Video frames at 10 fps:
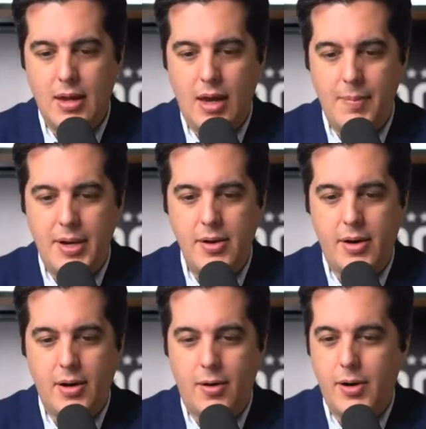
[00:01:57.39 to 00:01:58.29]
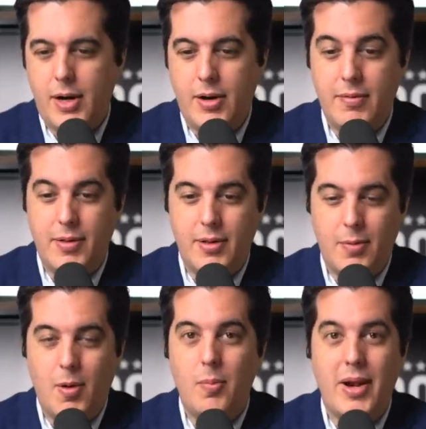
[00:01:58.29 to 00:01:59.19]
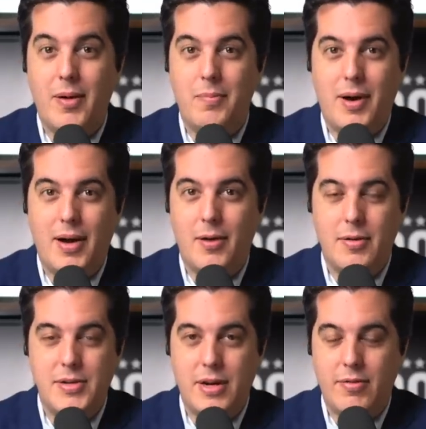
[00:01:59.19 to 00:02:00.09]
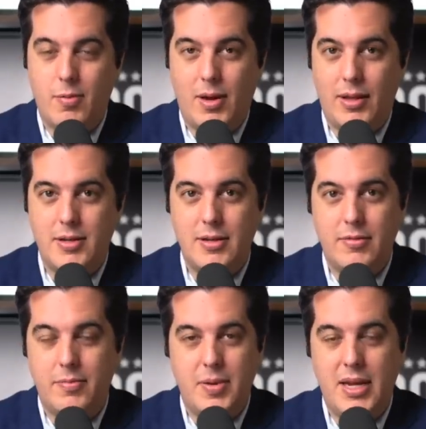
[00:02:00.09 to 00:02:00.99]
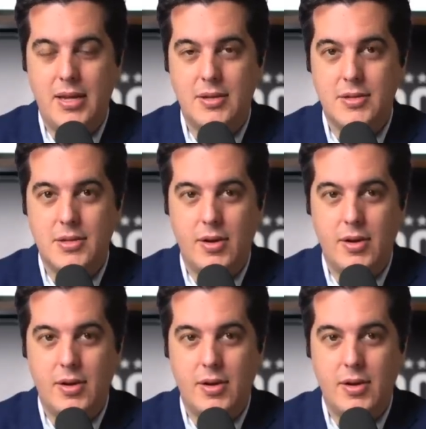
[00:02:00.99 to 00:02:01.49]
I mean, you could argue that even the Roman Empire achieved relative peace.